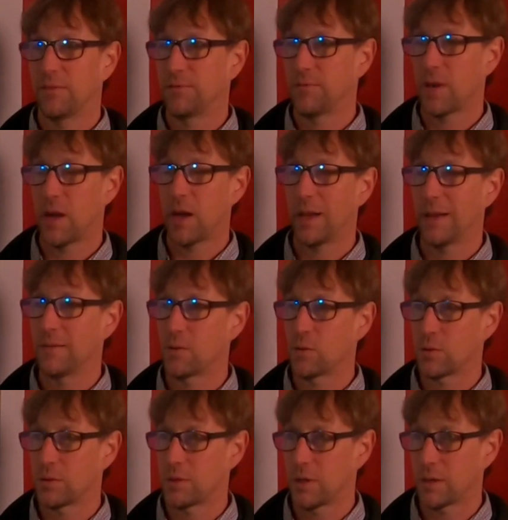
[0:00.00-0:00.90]
5
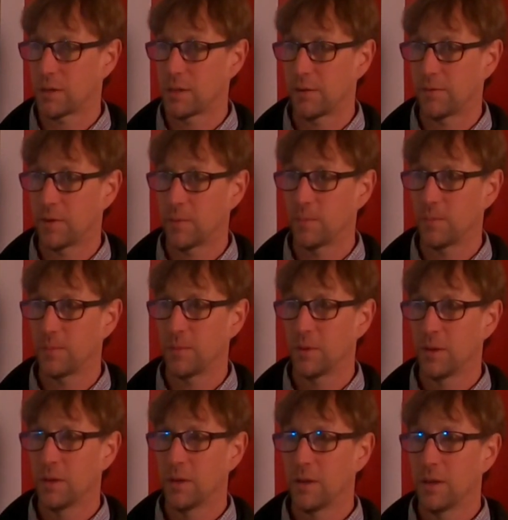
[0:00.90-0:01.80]
or 6 of them,
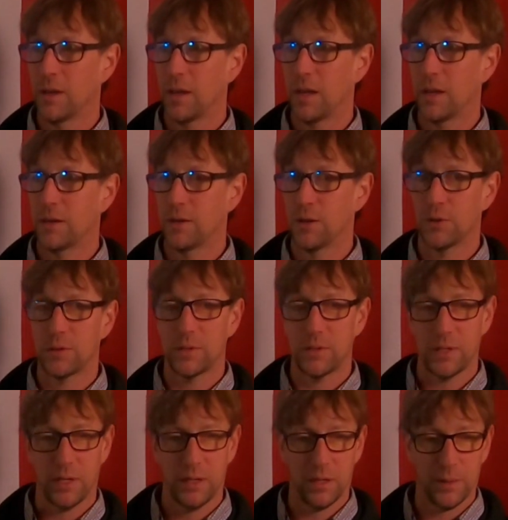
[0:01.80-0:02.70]
and you'll
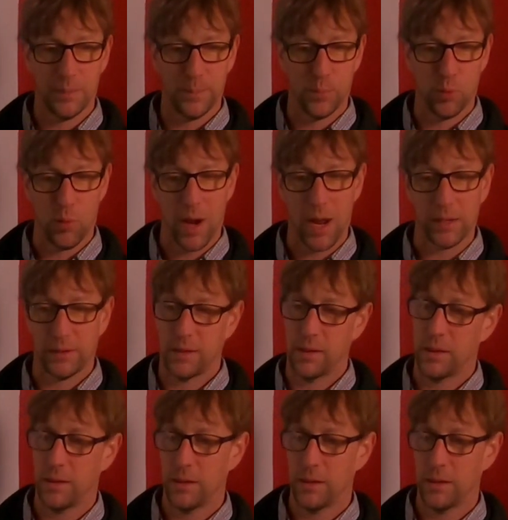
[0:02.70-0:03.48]
see the breadth